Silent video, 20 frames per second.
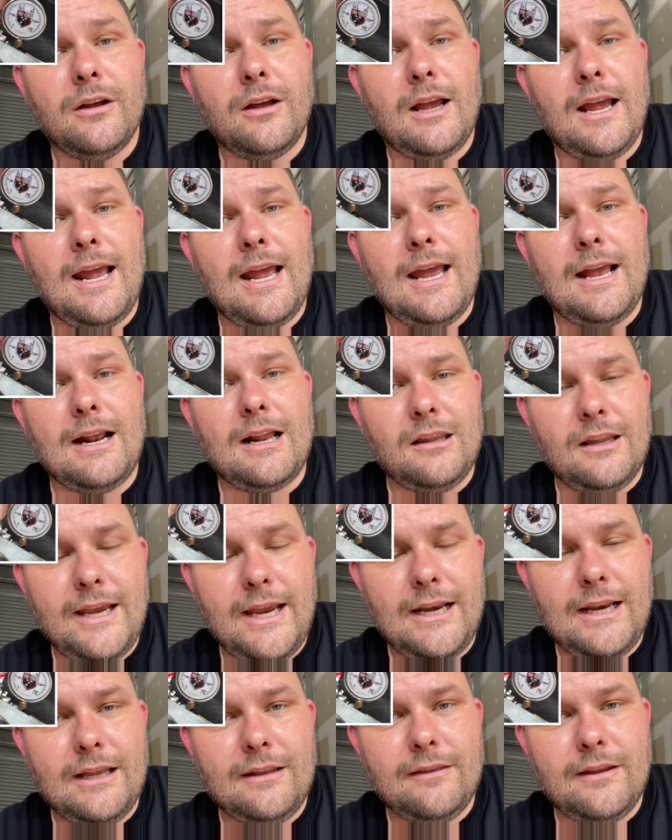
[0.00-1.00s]
and
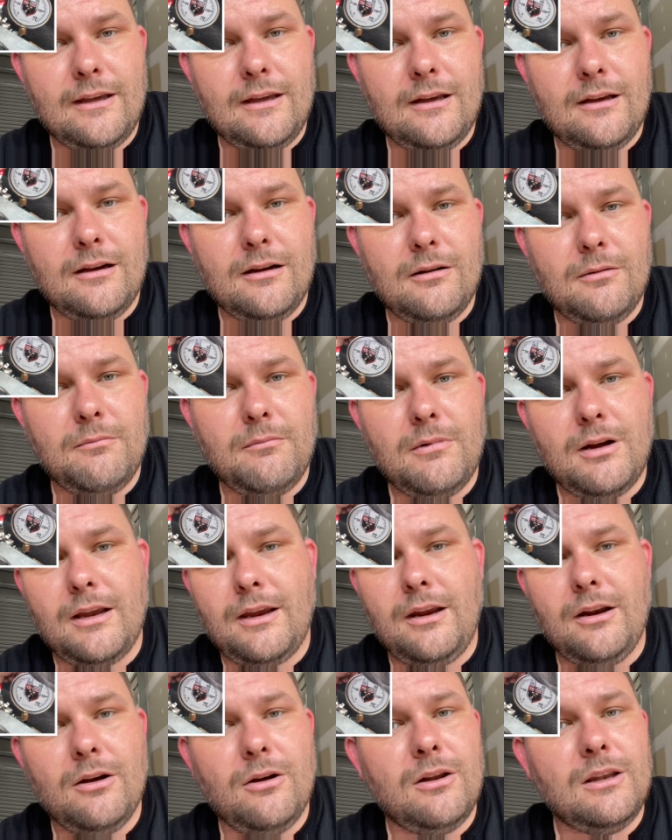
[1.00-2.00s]
cleaning them,
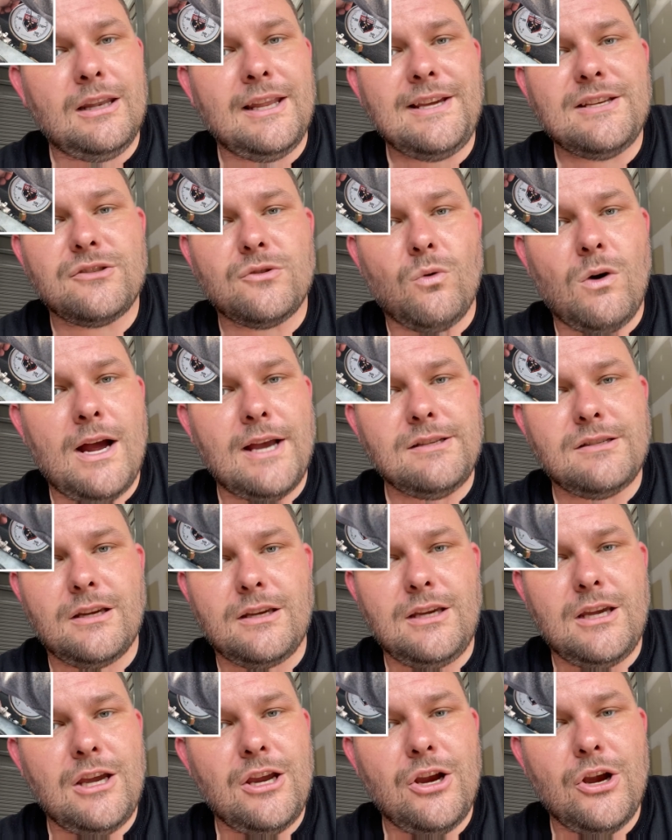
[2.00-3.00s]
you know, at least twice a
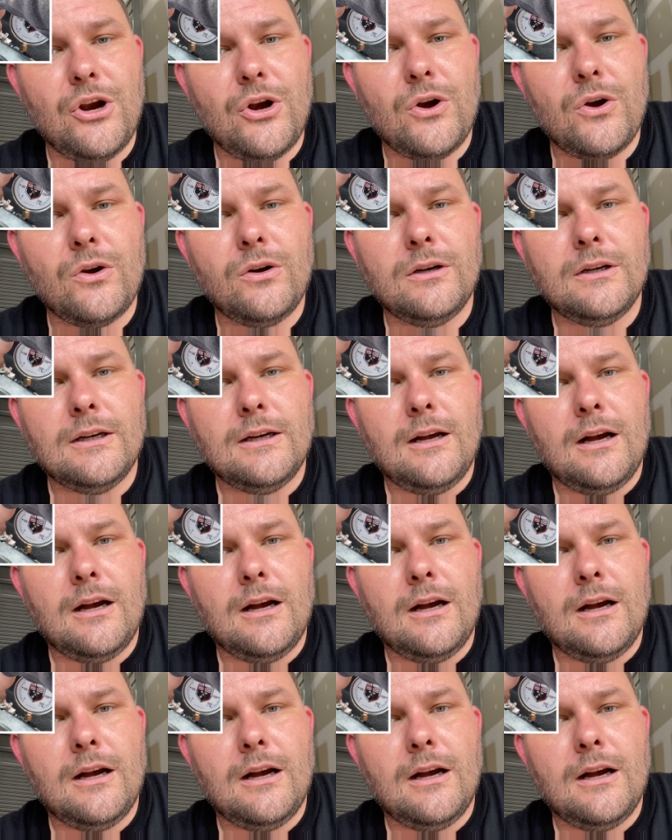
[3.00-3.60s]
year.